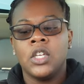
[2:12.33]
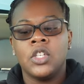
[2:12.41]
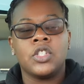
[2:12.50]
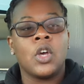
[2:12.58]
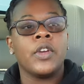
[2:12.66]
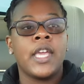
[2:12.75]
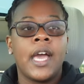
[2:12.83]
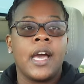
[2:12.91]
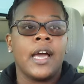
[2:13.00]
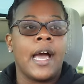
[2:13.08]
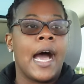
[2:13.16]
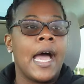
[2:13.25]
So yeah,
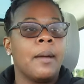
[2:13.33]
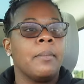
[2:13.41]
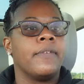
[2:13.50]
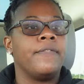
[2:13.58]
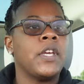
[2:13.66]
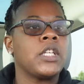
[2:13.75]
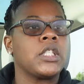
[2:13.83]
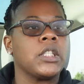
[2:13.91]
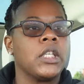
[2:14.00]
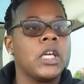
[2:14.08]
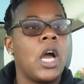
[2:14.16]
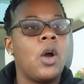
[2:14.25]
I am
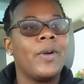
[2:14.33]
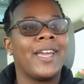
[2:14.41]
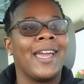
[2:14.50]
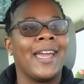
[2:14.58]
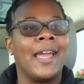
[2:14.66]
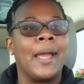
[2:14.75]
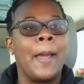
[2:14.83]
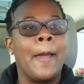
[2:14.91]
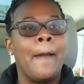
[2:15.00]
officially okay.